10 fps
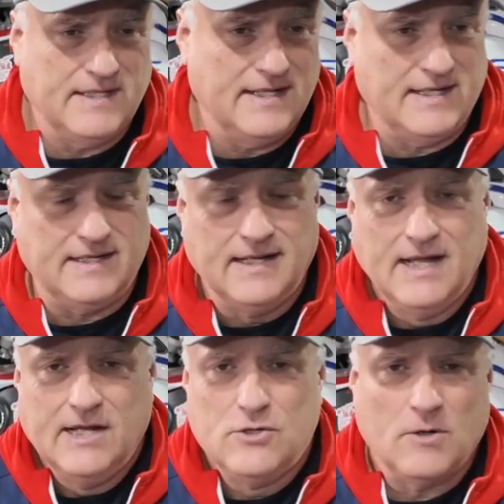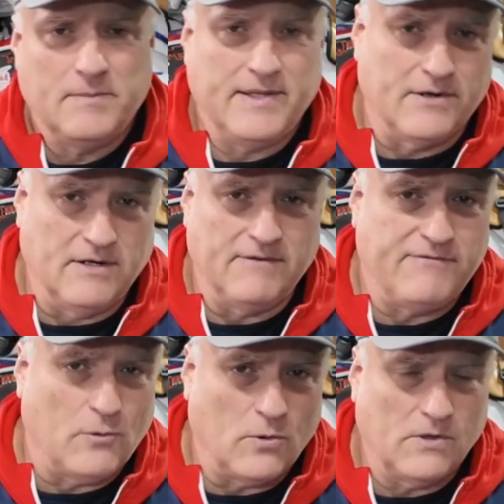and normally they're in the
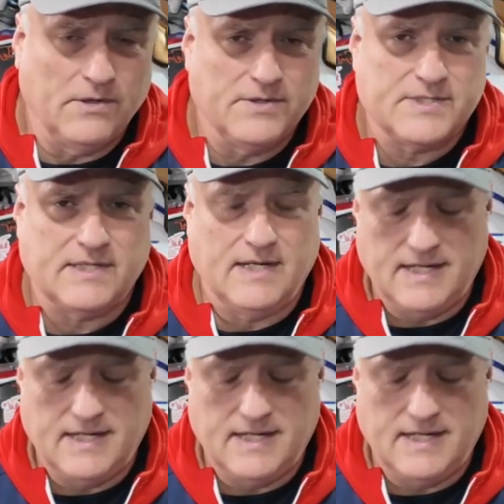4s.